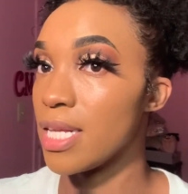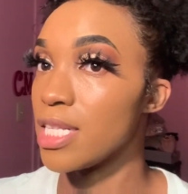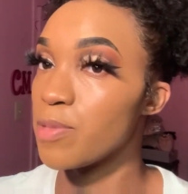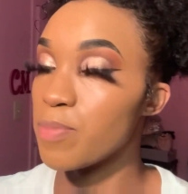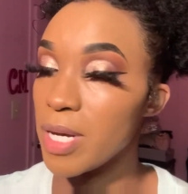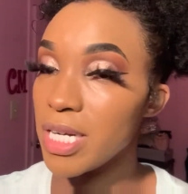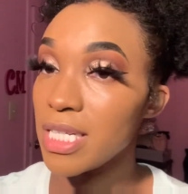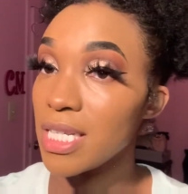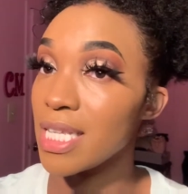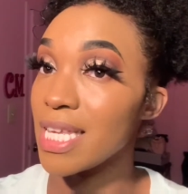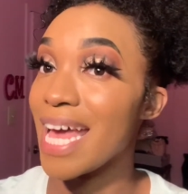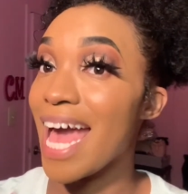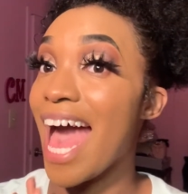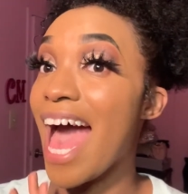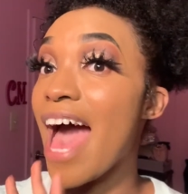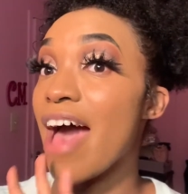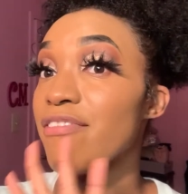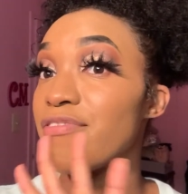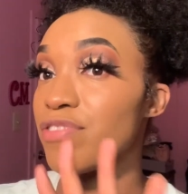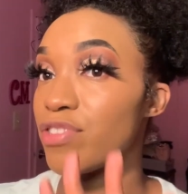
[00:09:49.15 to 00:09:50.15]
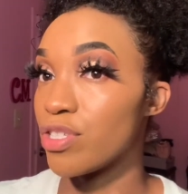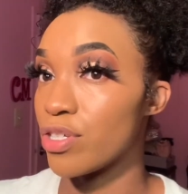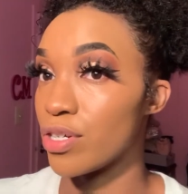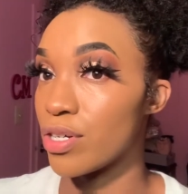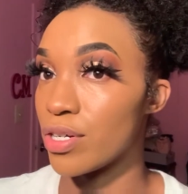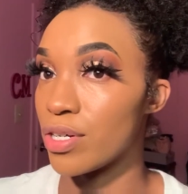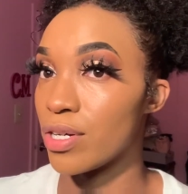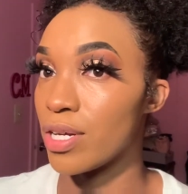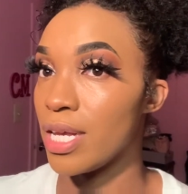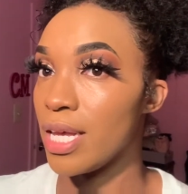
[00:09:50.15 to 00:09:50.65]
especially
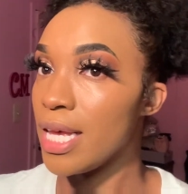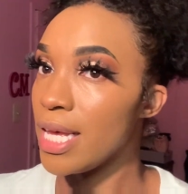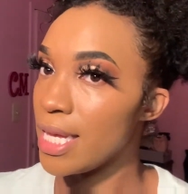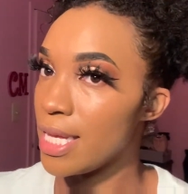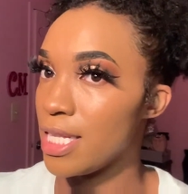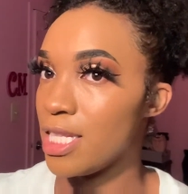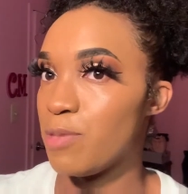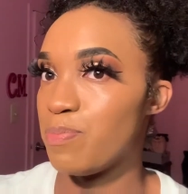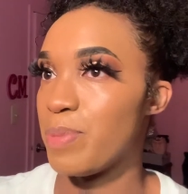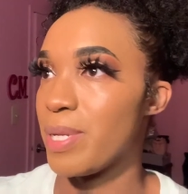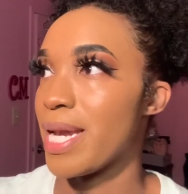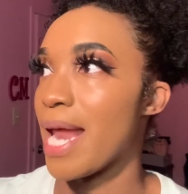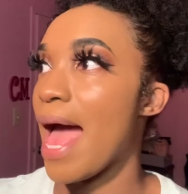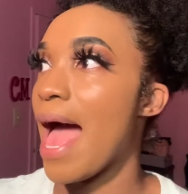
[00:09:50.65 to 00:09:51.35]
after it's been